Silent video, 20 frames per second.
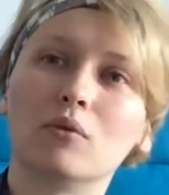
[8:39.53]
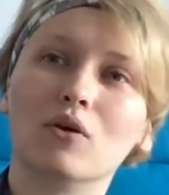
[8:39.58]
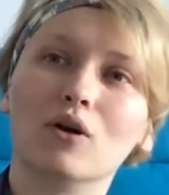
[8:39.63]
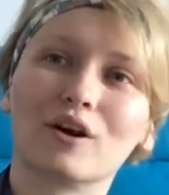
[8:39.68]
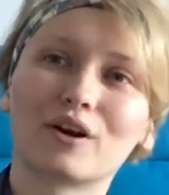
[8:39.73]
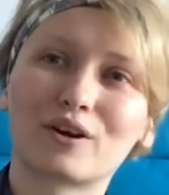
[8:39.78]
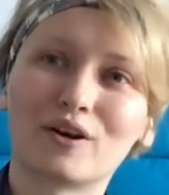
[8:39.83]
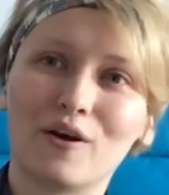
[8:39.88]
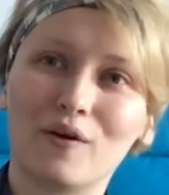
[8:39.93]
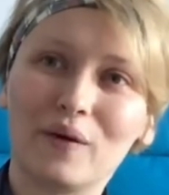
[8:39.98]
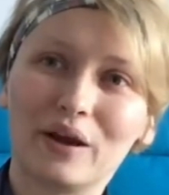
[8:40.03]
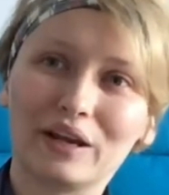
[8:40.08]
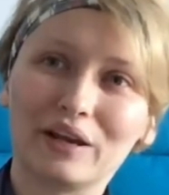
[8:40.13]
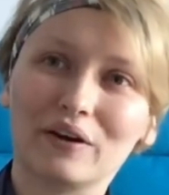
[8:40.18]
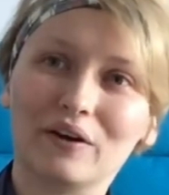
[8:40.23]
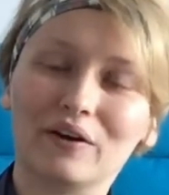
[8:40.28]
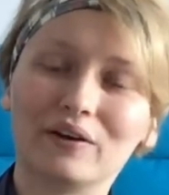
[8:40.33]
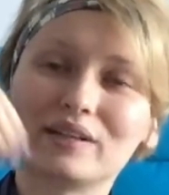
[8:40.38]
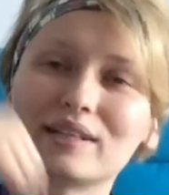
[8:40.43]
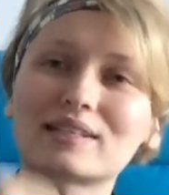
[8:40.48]
more going
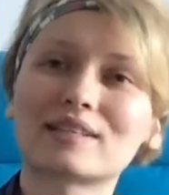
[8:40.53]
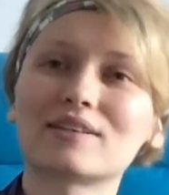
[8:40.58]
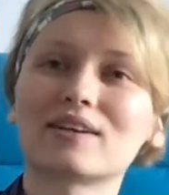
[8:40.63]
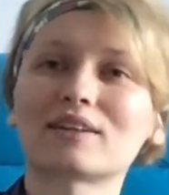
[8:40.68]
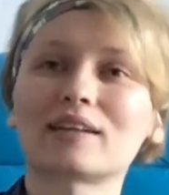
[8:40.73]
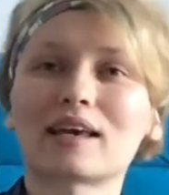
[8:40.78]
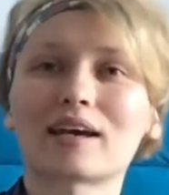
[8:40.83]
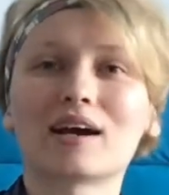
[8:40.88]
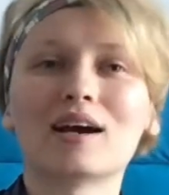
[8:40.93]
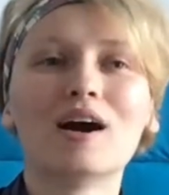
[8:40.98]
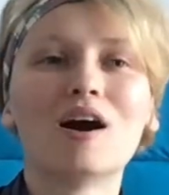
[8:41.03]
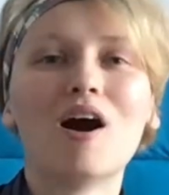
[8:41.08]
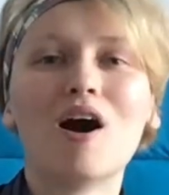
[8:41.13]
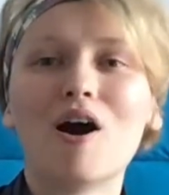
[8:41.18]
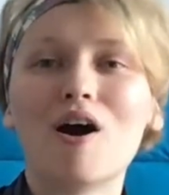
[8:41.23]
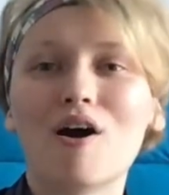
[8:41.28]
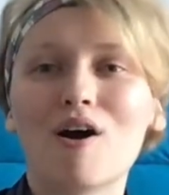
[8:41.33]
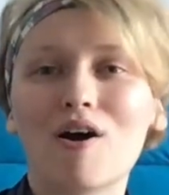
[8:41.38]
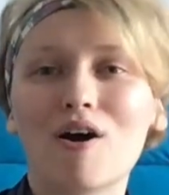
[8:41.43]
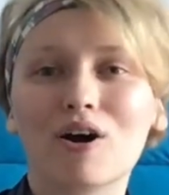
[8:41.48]
on. It's not like
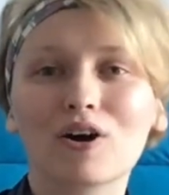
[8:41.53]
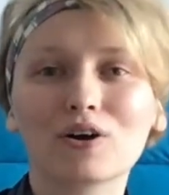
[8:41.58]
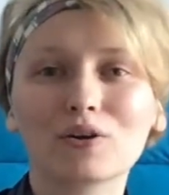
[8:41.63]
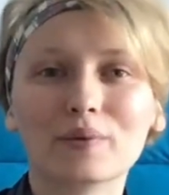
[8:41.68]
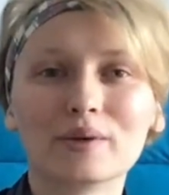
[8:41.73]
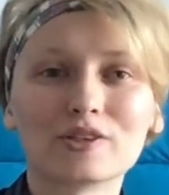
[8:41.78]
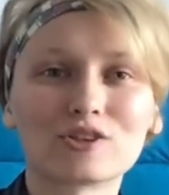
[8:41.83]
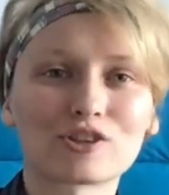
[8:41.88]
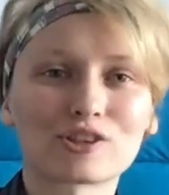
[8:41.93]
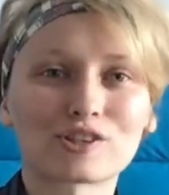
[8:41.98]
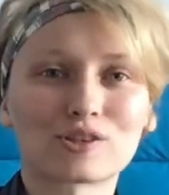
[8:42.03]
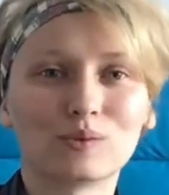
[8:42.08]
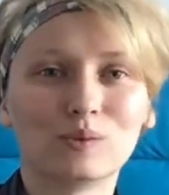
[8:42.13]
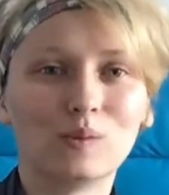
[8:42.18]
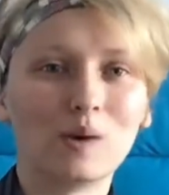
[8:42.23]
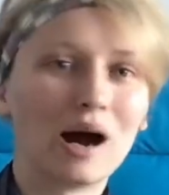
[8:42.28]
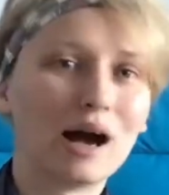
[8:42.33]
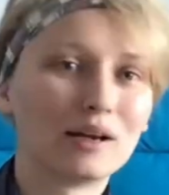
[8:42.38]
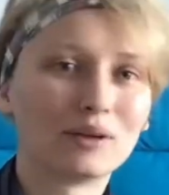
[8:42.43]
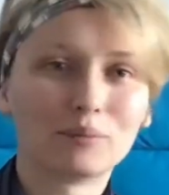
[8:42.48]
always just
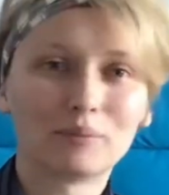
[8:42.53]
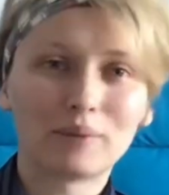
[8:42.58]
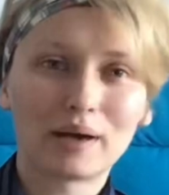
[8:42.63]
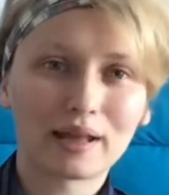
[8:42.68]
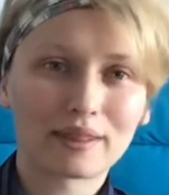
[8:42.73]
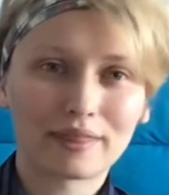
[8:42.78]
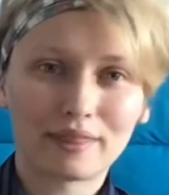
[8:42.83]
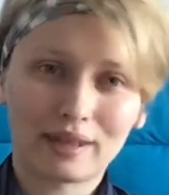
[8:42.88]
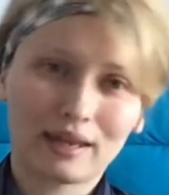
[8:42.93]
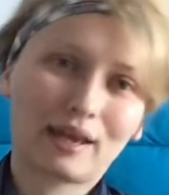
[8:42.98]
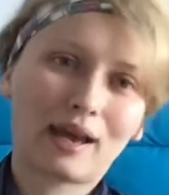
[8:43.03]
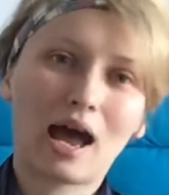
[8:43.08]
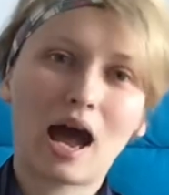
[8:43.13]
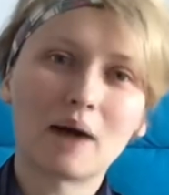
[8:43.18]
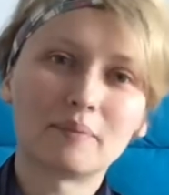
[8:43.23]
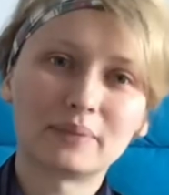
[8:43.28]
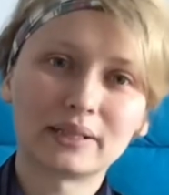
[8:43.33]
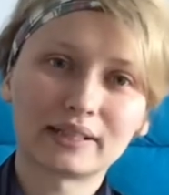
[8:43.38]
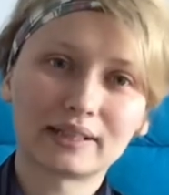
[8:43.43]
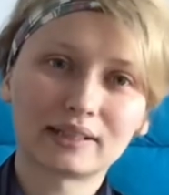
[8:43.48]
one bad thing
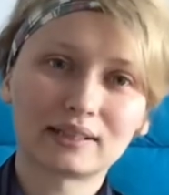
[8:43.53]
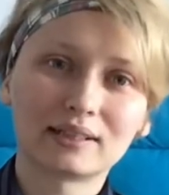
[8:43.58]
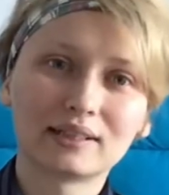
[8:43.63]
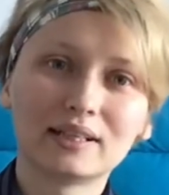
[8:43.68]
happening.